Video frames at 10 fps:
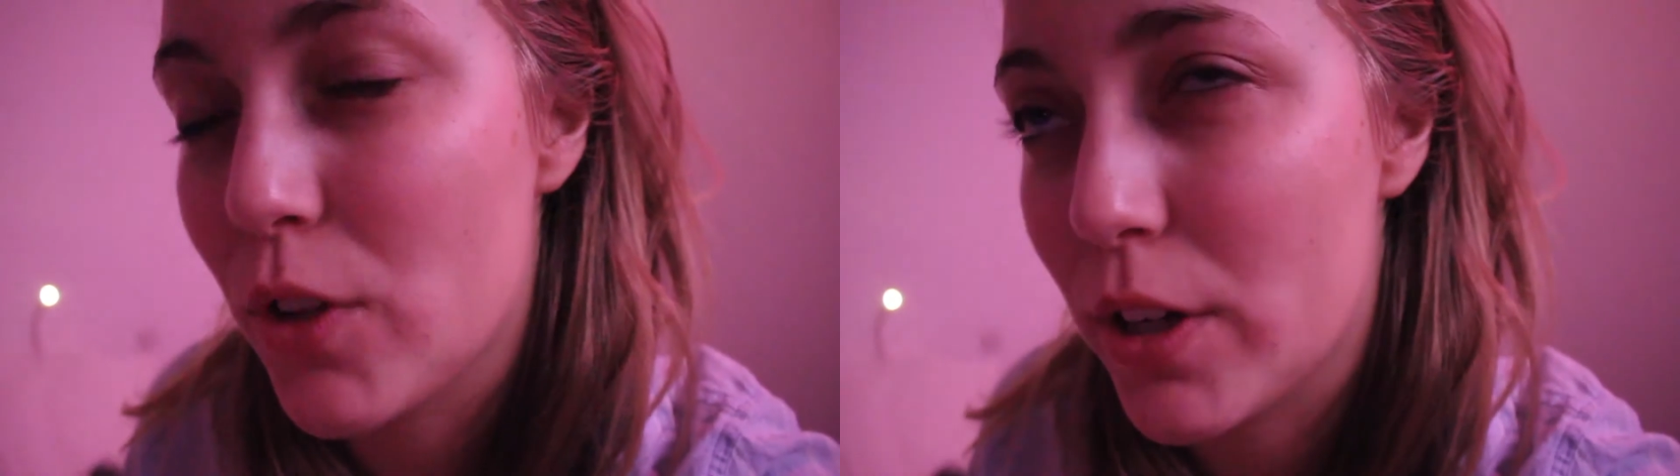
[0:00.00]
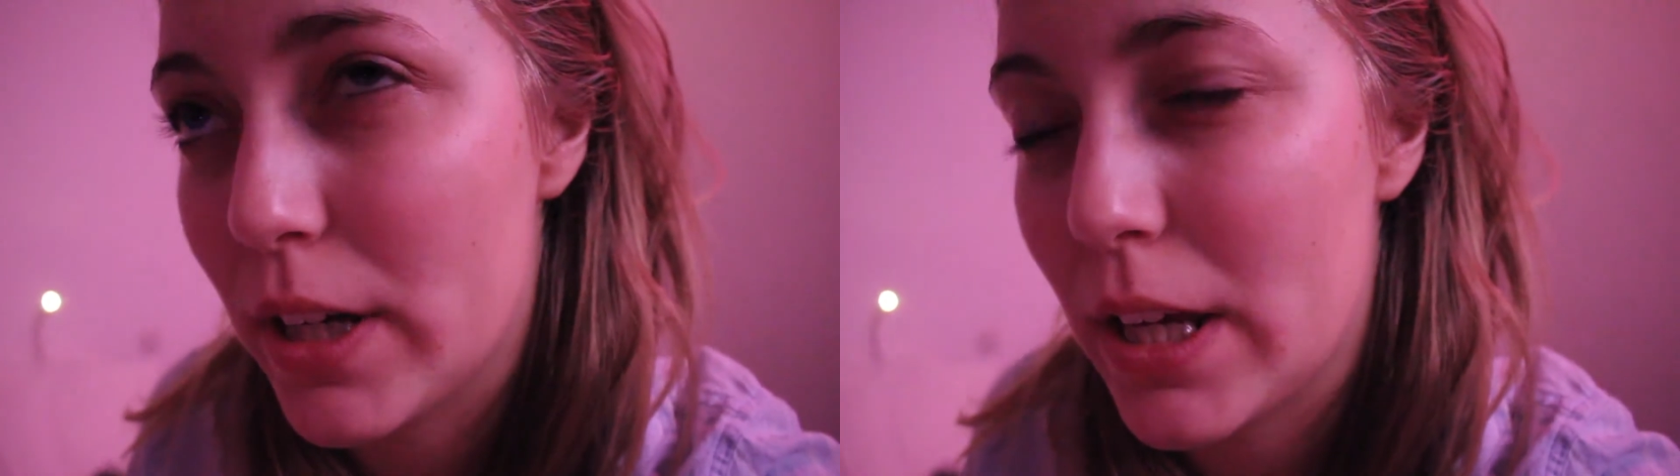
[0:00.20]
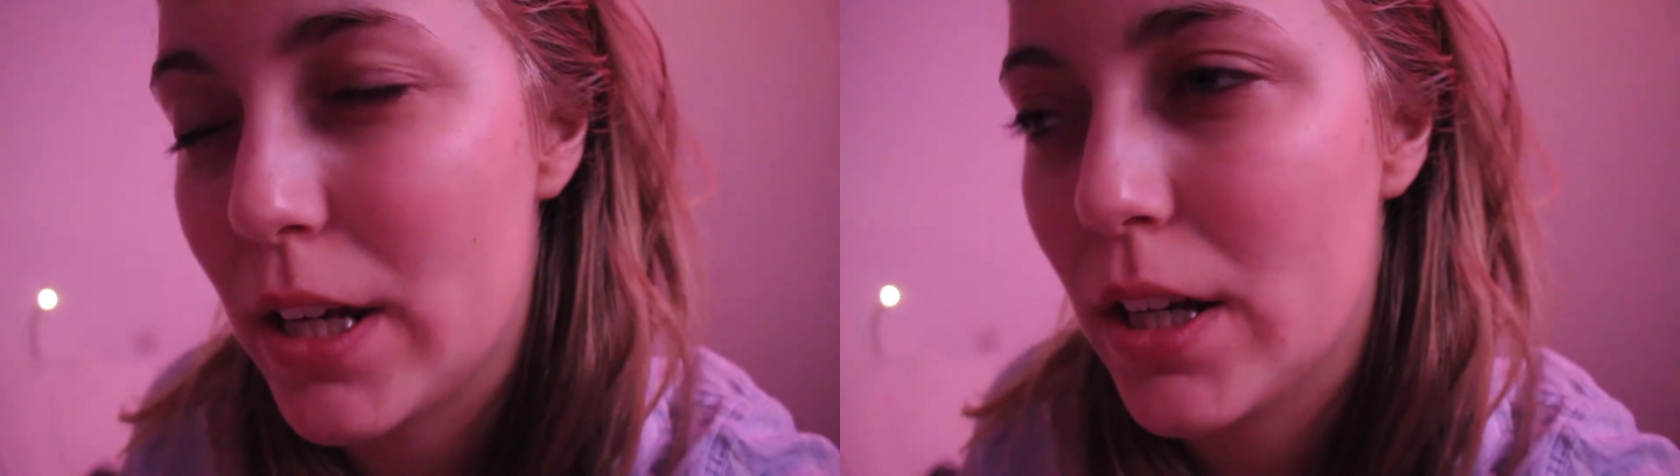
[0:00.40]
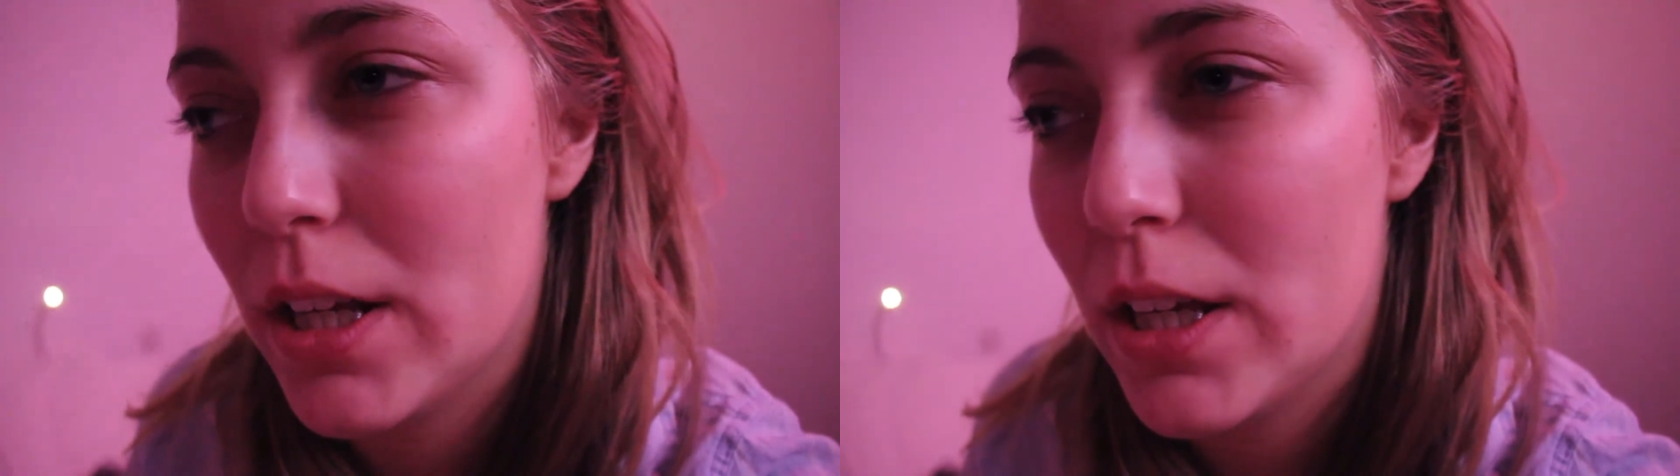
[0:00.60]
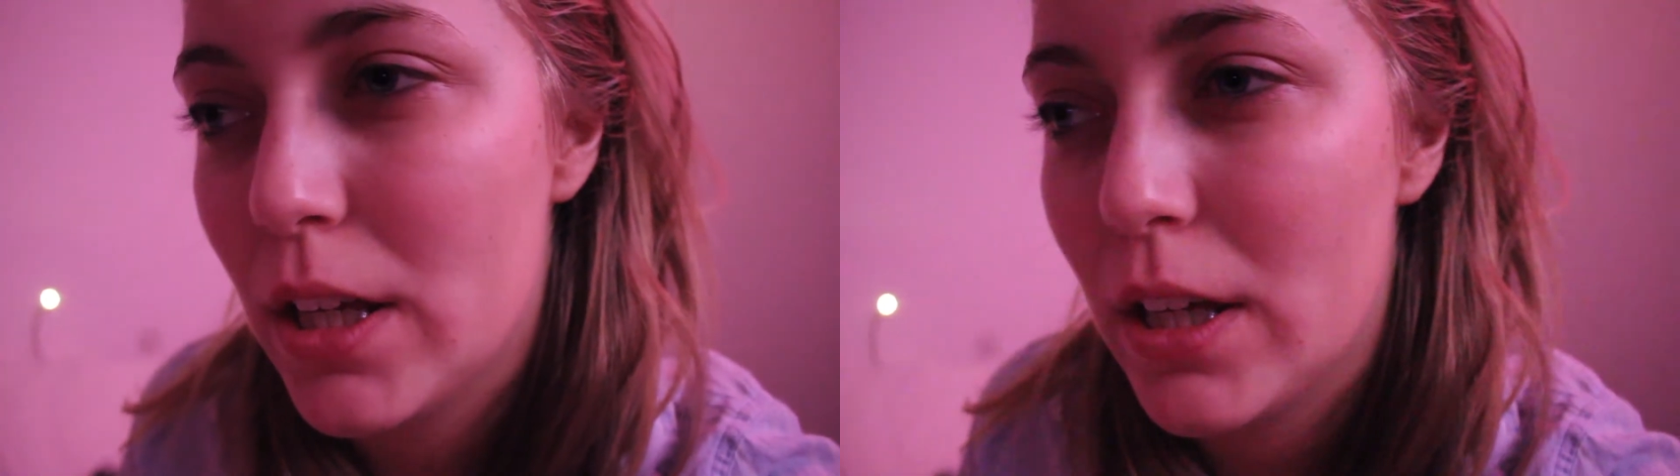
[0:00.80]
vlogging again.
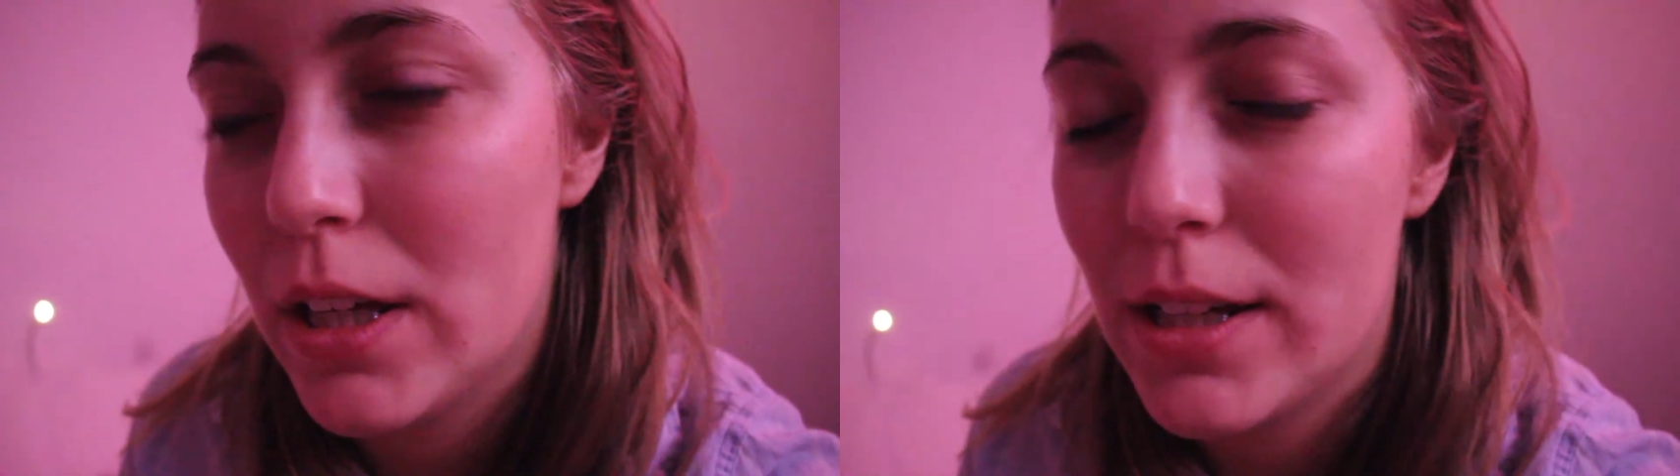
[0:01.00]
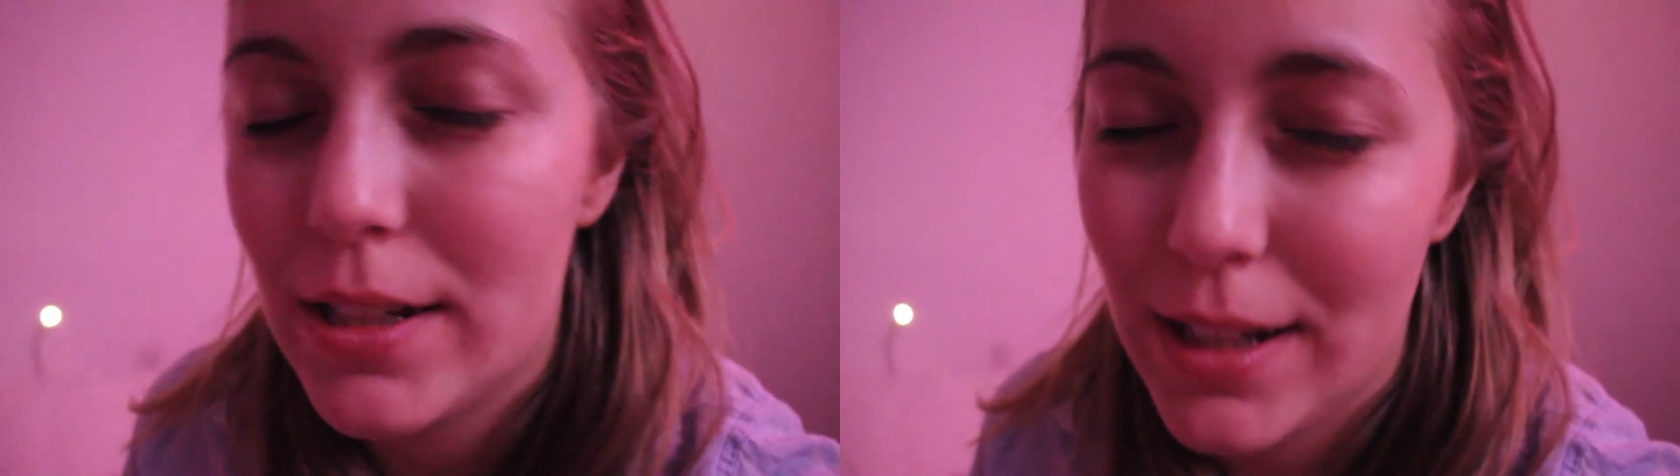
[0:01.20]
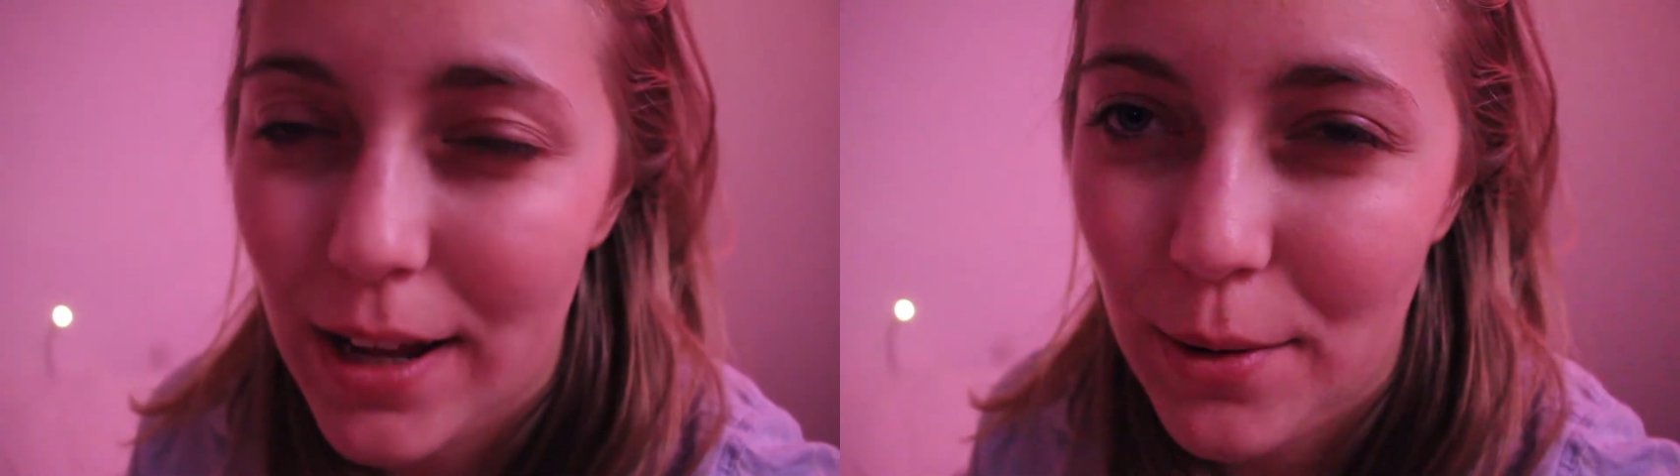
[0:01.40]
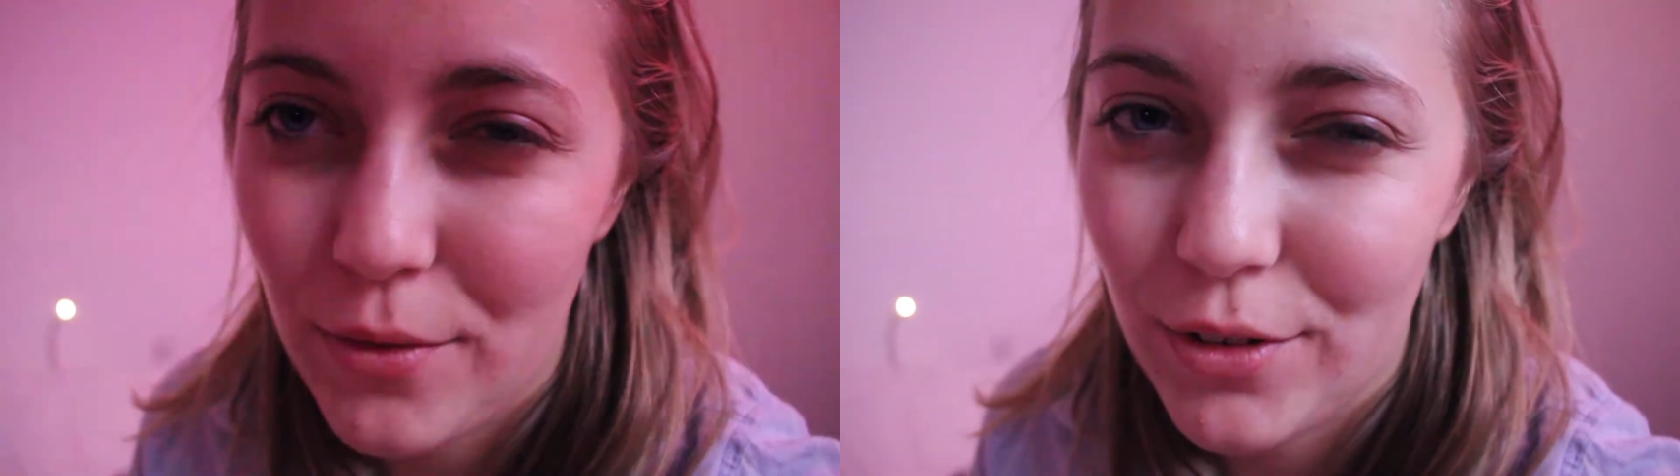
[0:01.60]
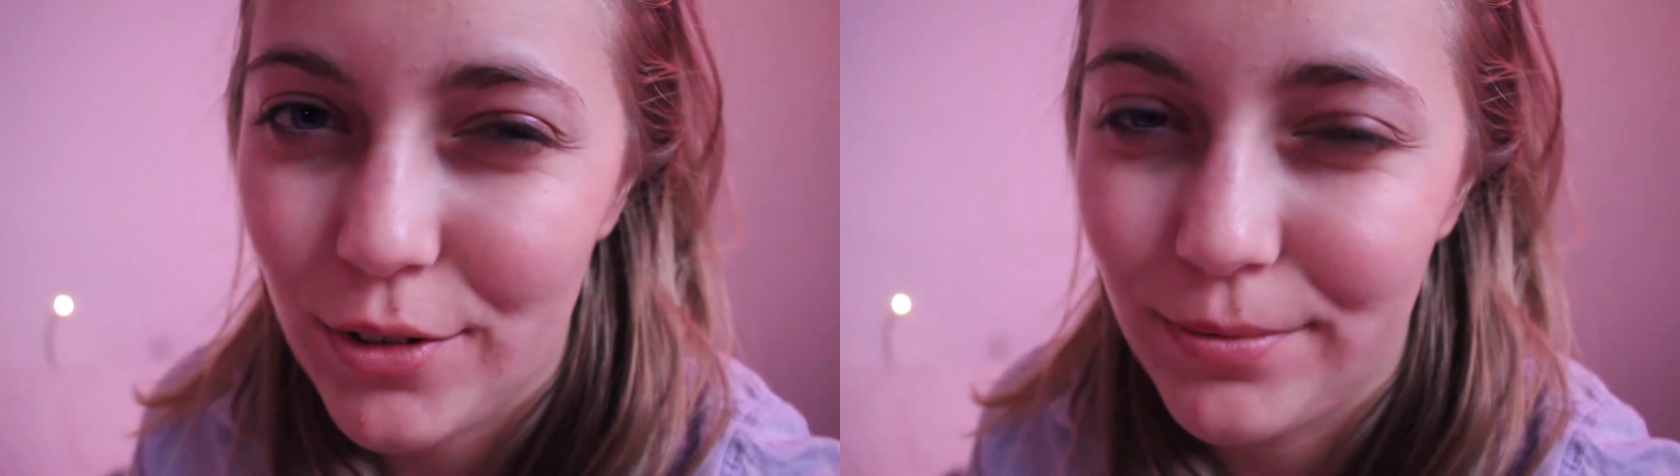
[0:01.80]
See how I
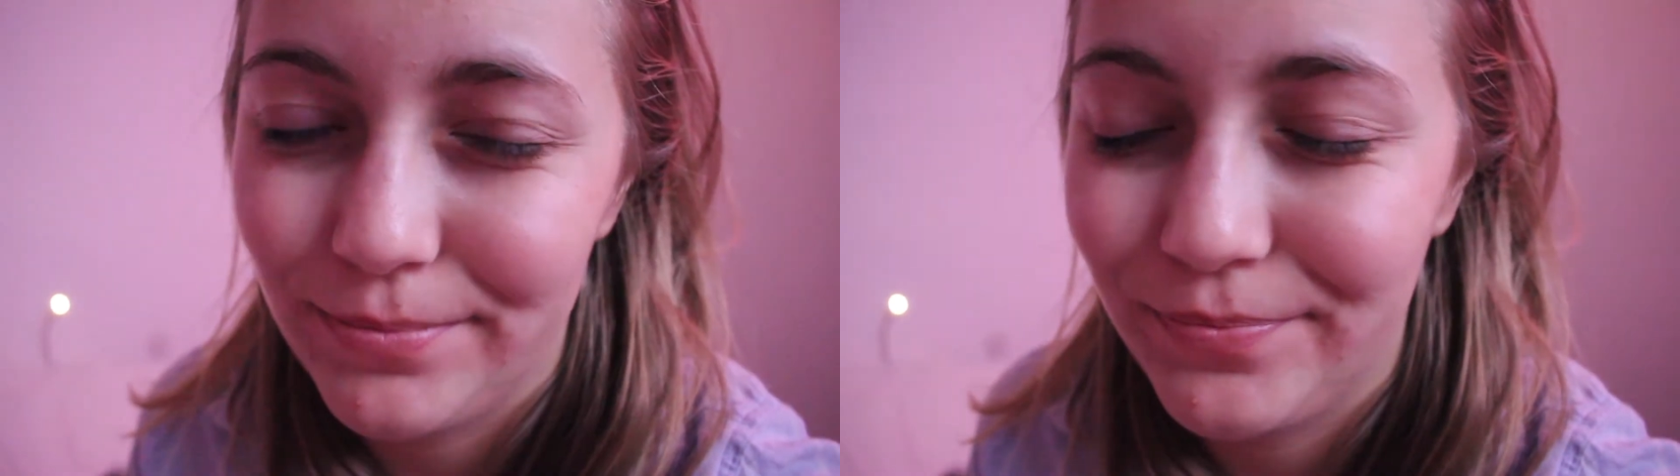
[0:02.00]
feel.